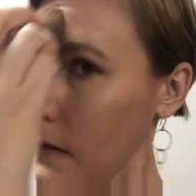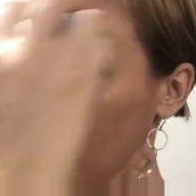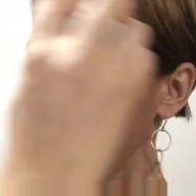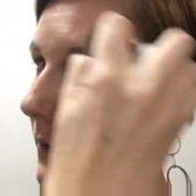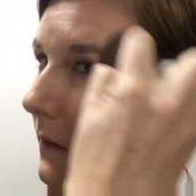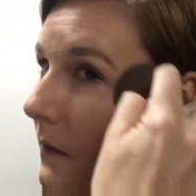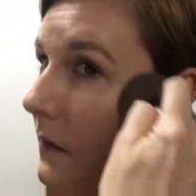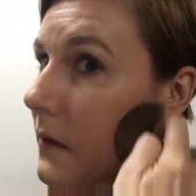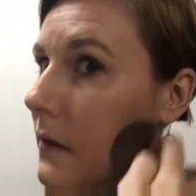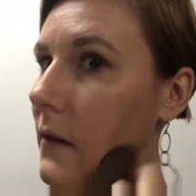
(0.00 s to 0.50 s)
the
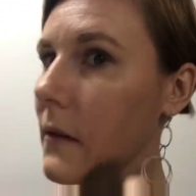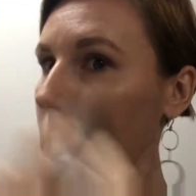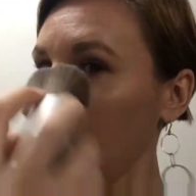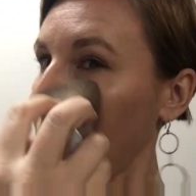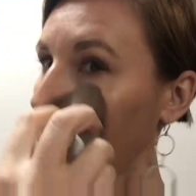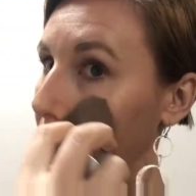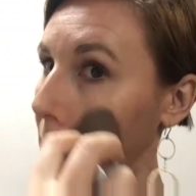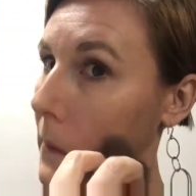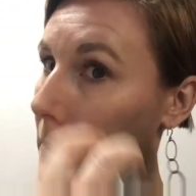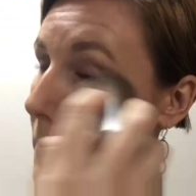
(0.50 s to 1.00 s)
skin. I
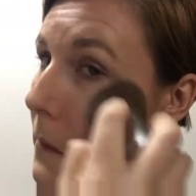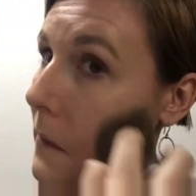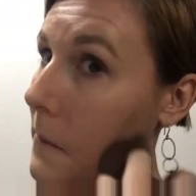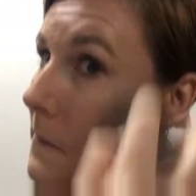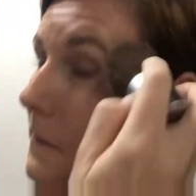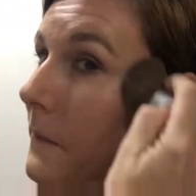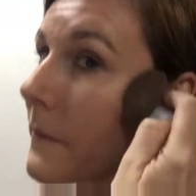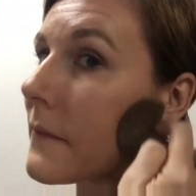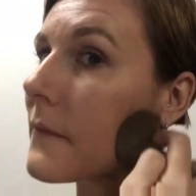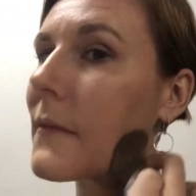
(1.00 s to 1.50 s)
love this
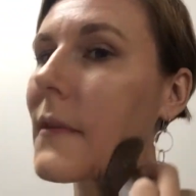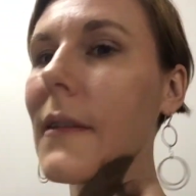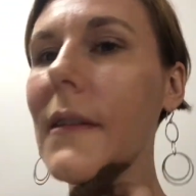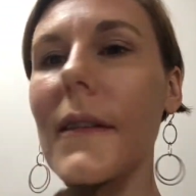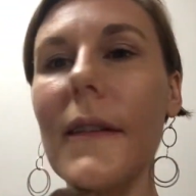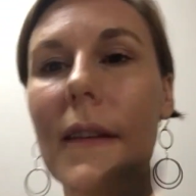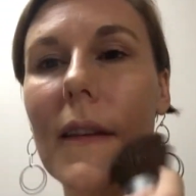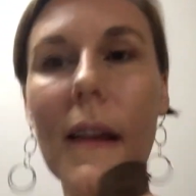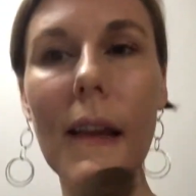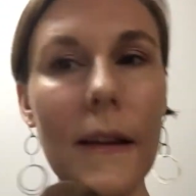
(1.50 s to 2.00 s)
technique. It
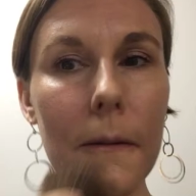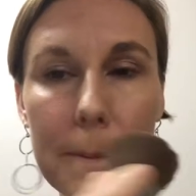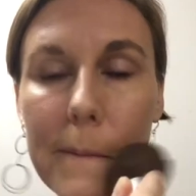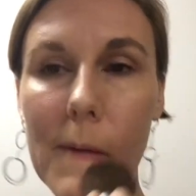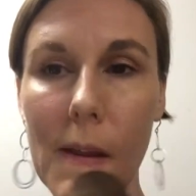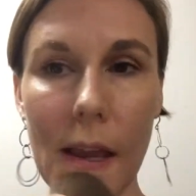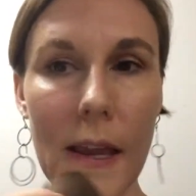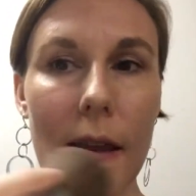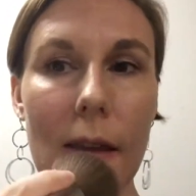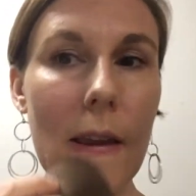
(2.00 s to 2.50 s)

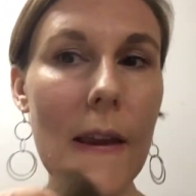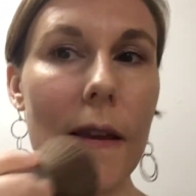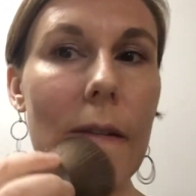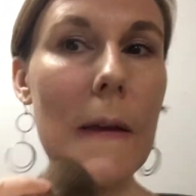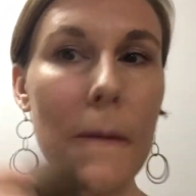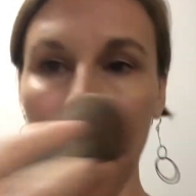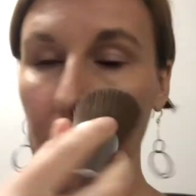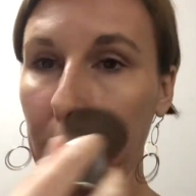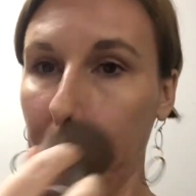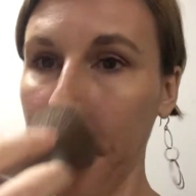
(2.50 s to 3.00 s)
smooths out the
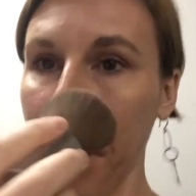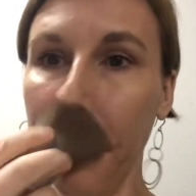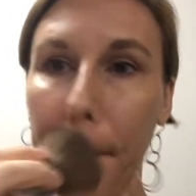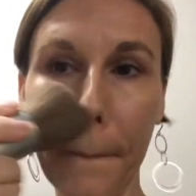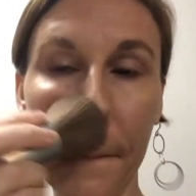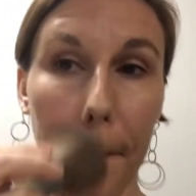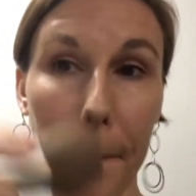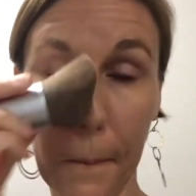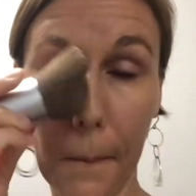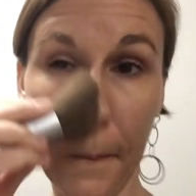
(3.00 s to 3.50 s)
makeup.
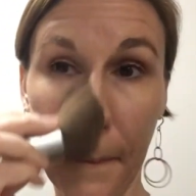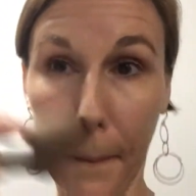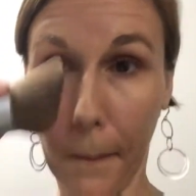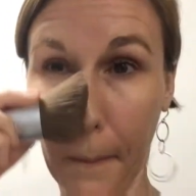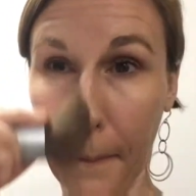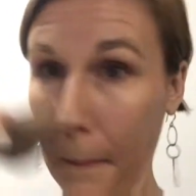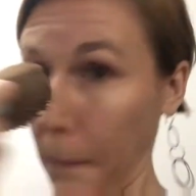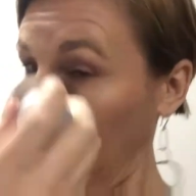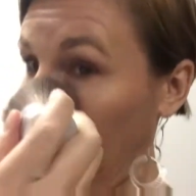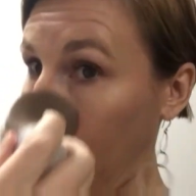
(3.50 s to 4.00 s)

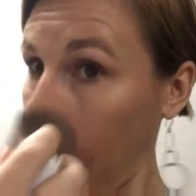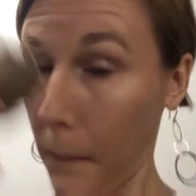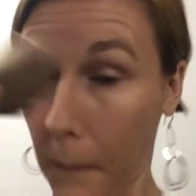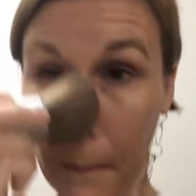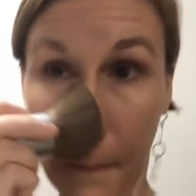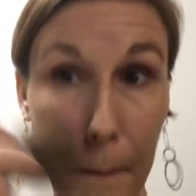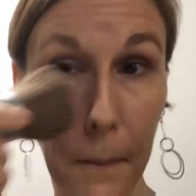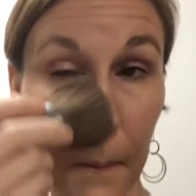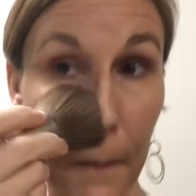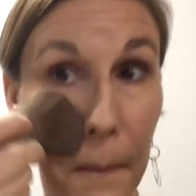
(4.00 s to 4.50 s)
It helps
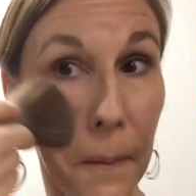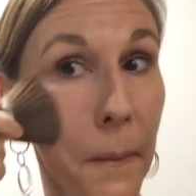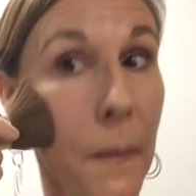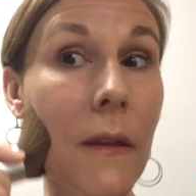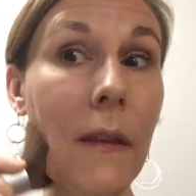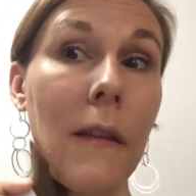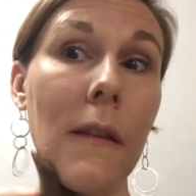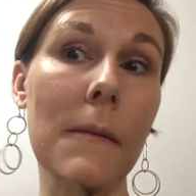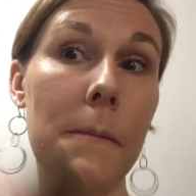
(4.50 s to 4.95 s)
to